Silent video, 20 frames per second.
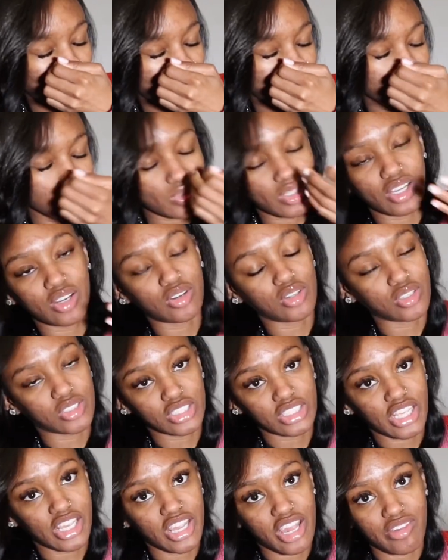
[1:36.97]
moved around all
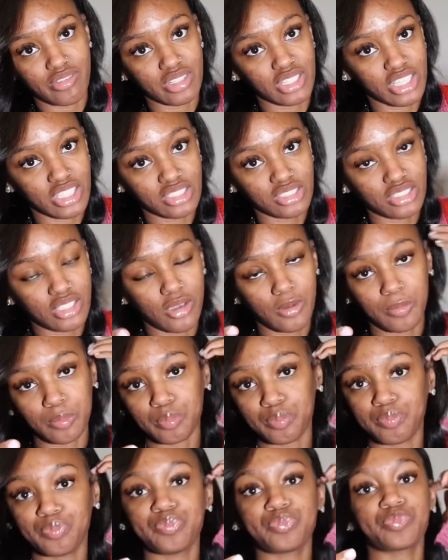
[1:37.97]
day, every day, so
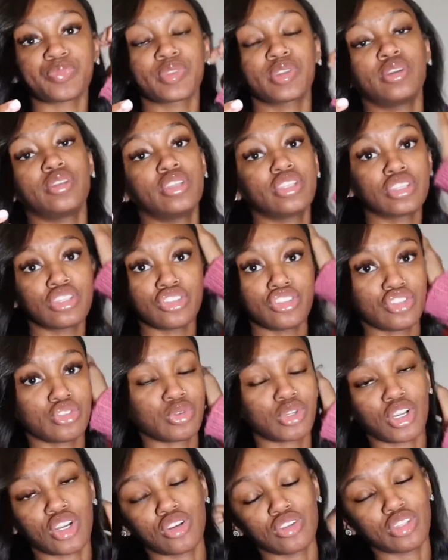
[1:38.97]
this is
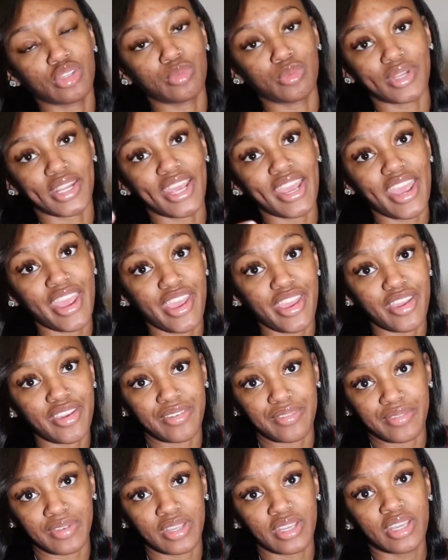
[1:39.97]
just currently what I have